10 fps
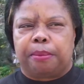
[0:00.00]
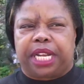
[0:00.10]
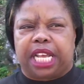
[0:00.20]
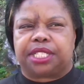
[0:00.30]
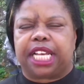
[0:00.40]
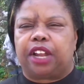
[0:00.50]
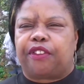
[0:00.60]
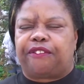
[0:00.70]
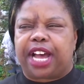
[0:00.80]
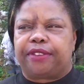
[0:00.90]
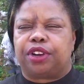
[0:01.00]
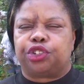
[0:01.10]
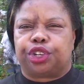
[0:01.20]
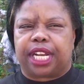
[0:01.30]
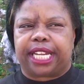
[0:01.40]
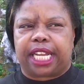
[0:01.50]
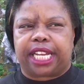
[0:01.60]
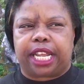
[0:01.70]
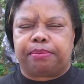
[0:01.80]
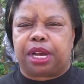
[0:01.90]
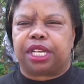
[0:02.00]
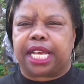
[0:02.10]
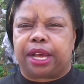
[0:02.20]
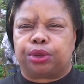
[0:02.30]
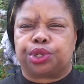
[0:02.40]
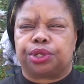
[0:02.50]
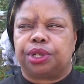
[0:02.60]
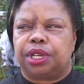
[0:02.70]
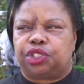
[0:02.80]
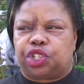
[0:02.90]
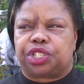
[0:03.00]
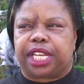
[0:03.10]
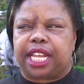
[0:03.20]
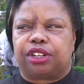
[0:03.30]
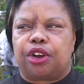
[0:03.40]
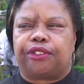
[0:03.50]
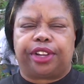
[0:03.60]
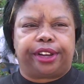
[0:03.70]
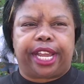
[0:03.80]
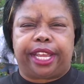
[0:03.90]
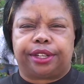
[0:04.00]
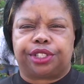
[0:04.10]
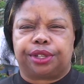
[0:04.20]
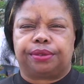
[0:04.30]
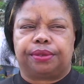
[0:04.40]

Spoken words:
but they'll sell it for 500 like they did my other house, just to get it off of their hands.